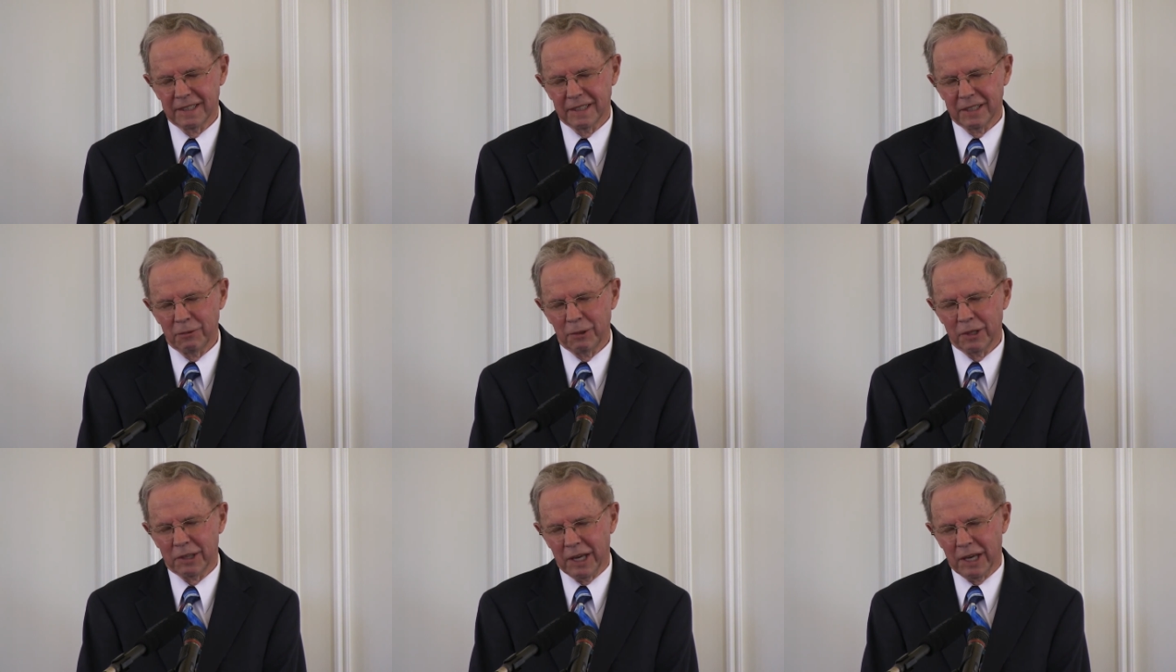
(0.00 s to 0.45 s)

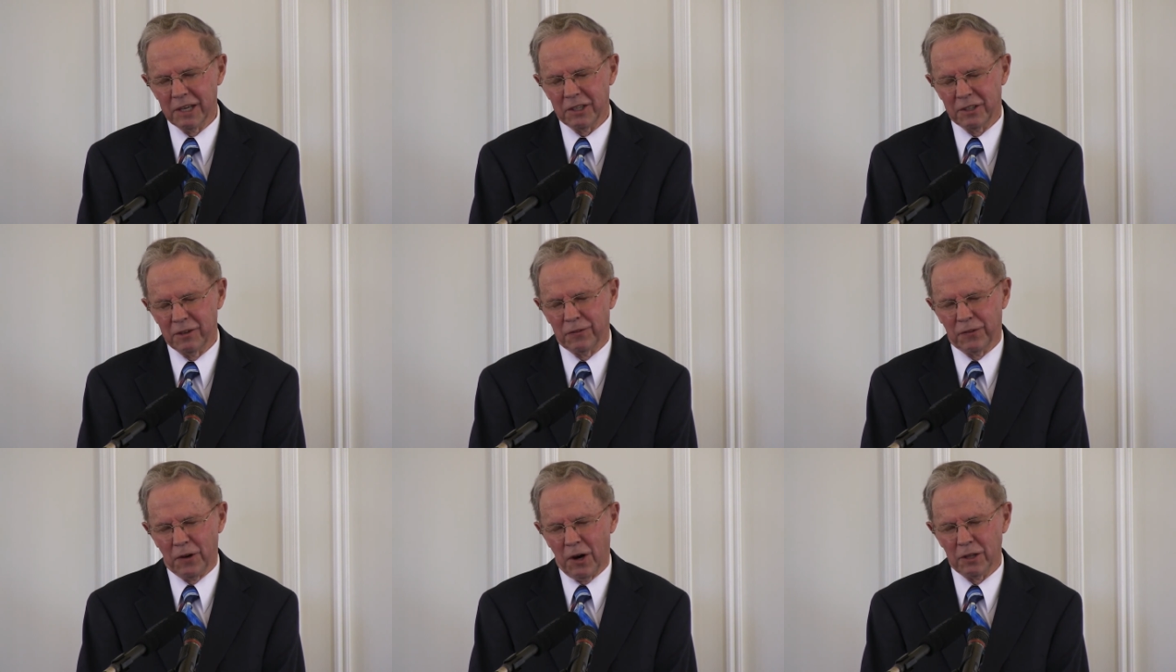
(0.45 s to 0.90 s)
We thank
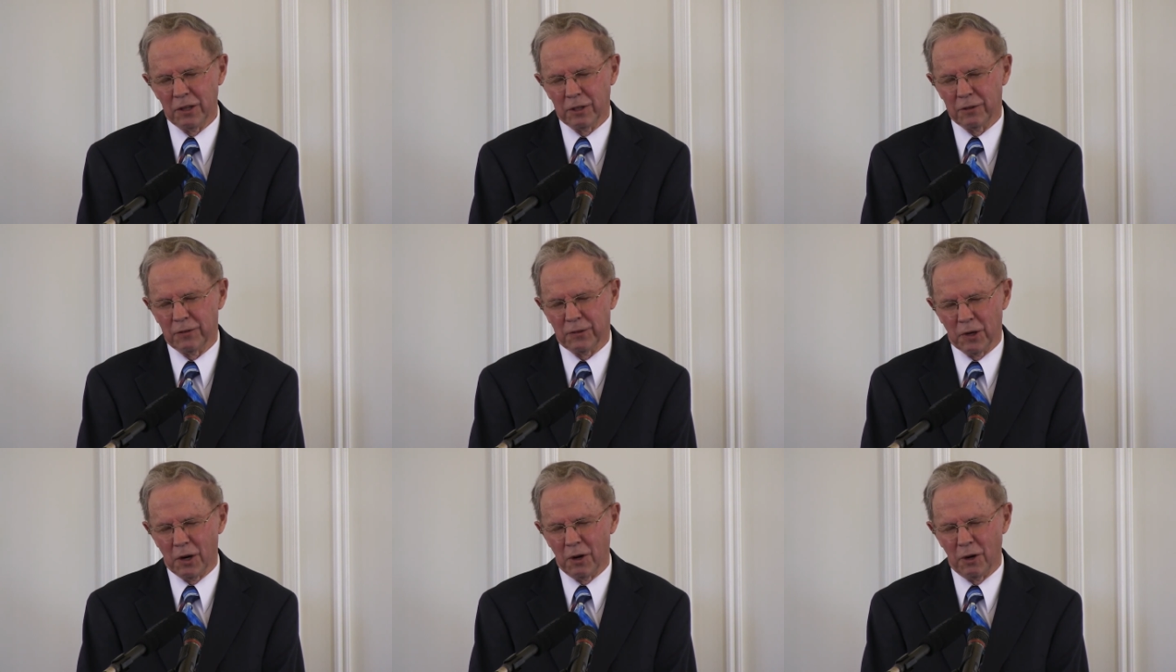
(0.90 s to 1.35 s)
you, Father,
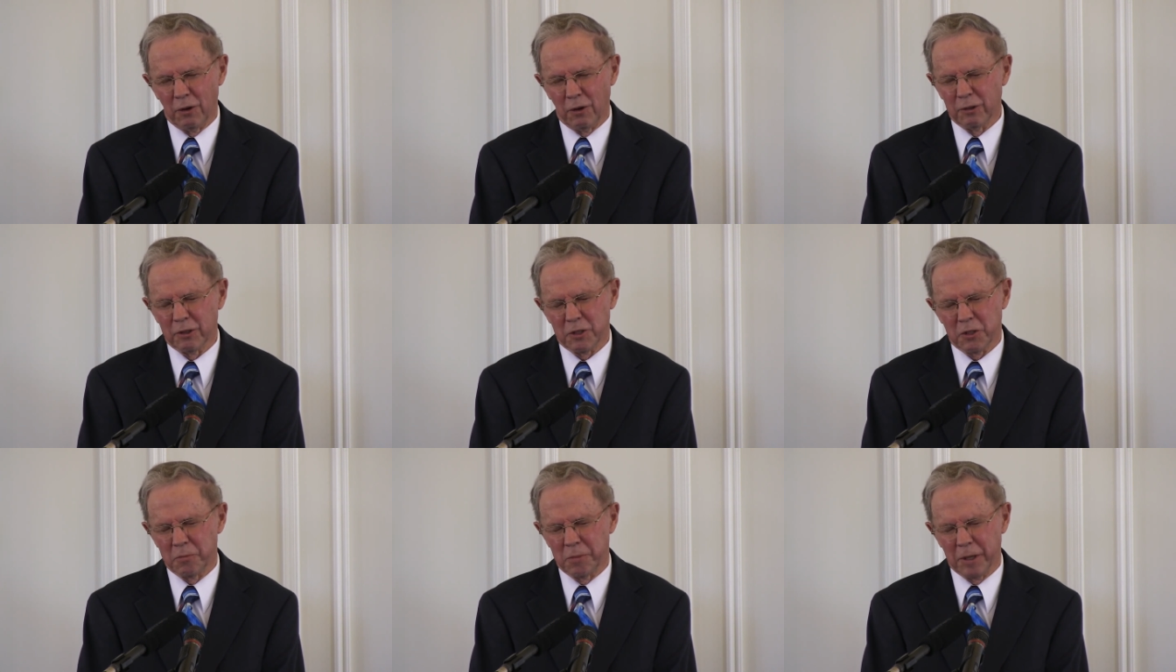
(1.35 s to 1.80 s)
for all
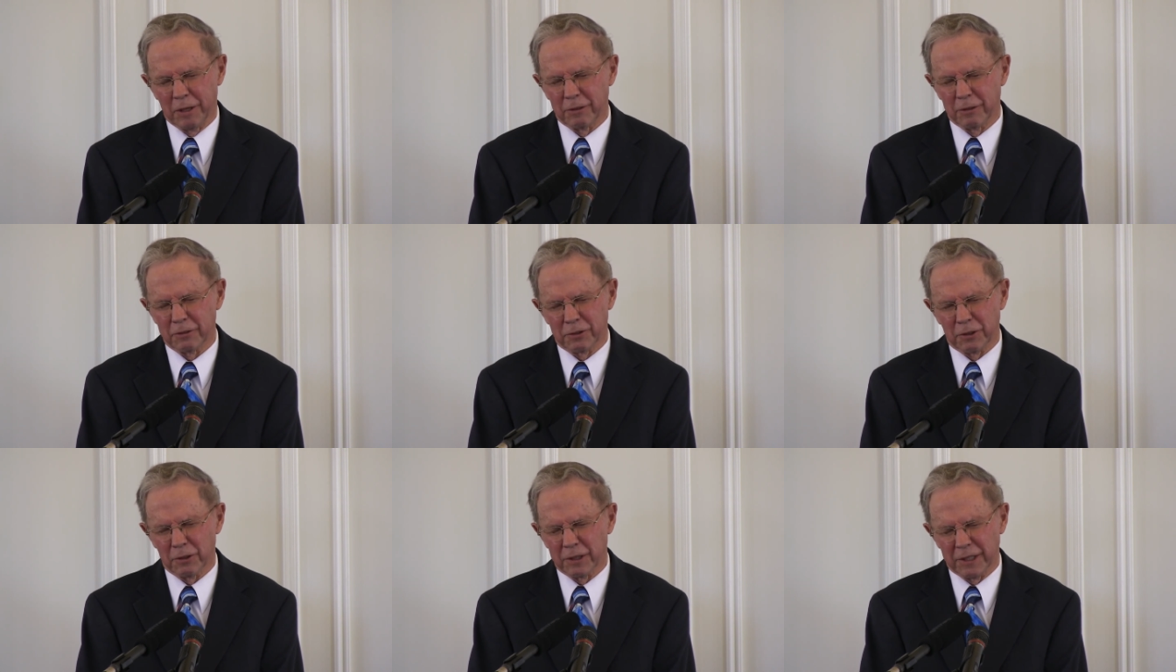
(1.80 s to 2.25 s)
the
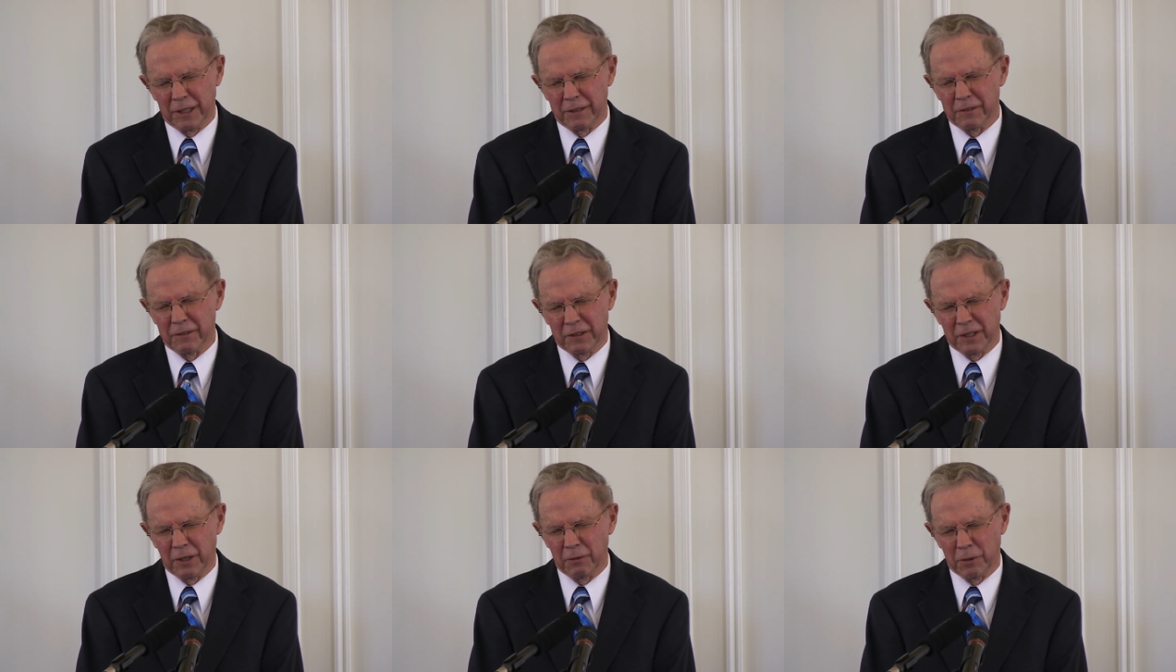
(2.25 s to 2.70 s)
spiritual
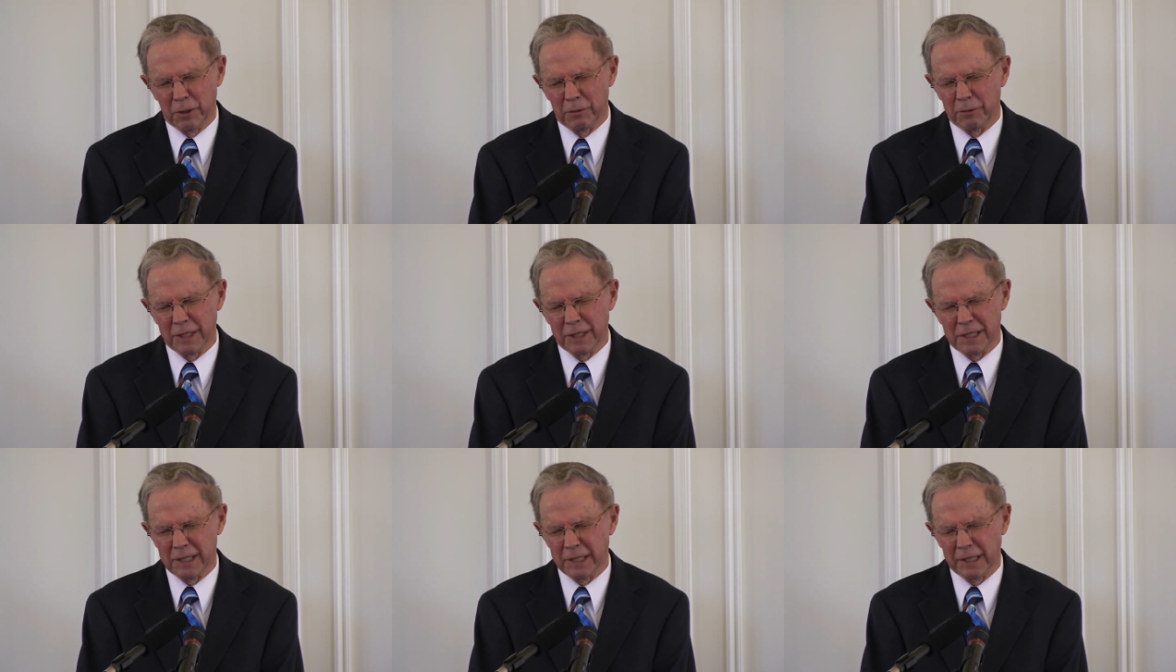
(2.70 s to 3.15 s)
gifts that we
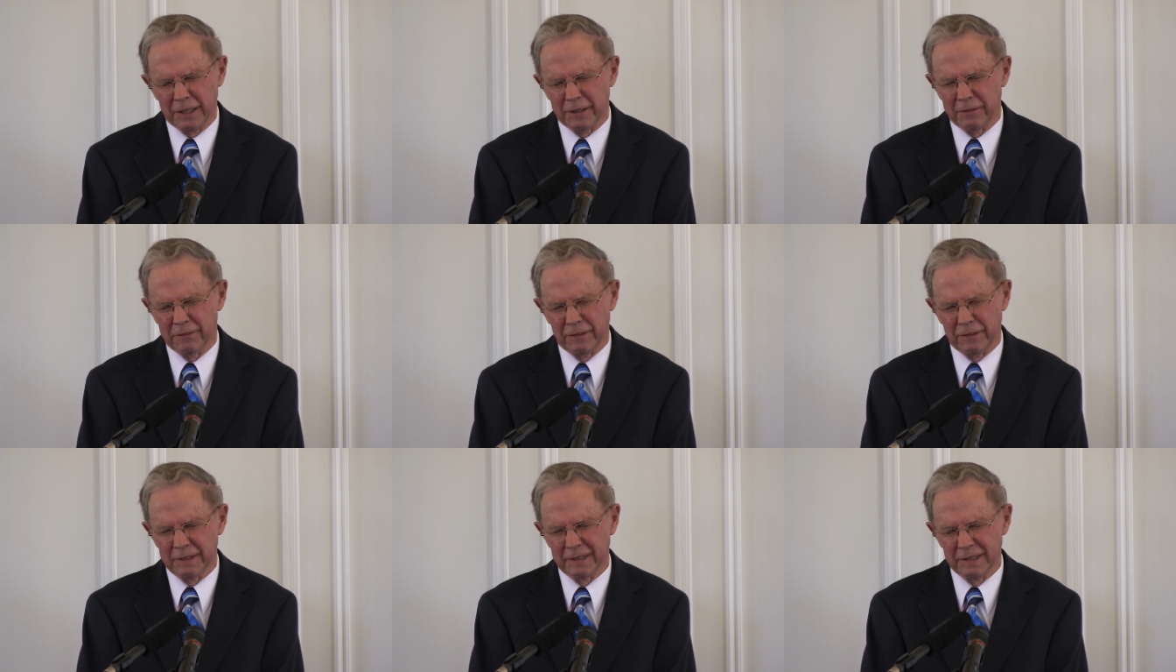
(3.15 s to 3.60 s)

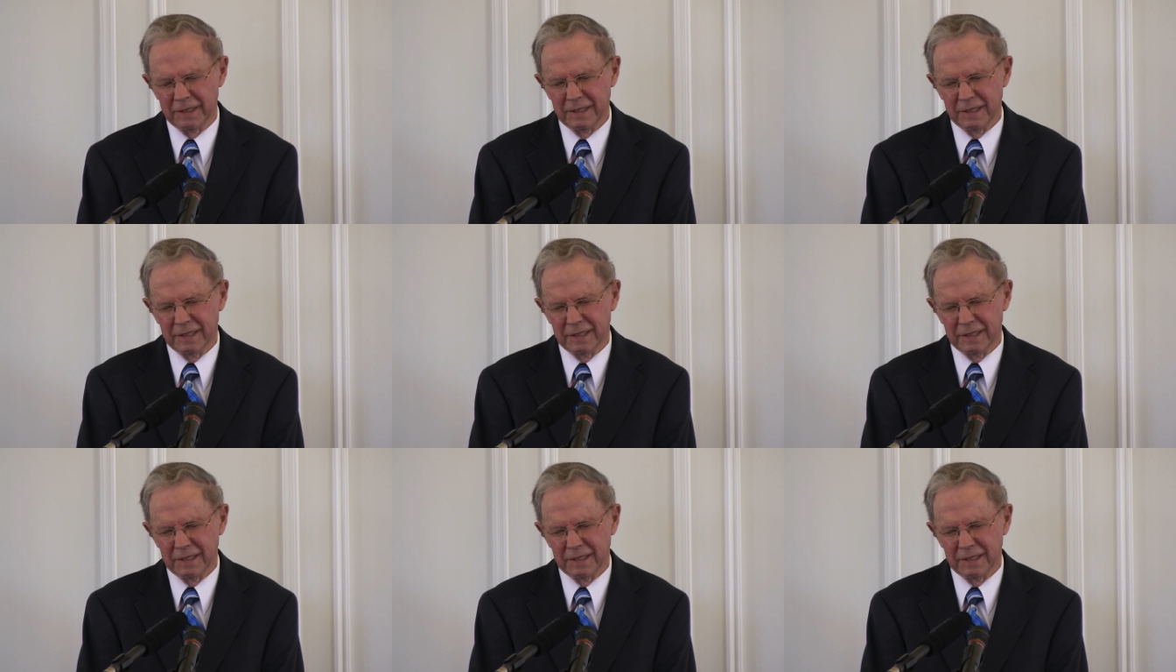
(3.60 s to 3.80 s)
receive.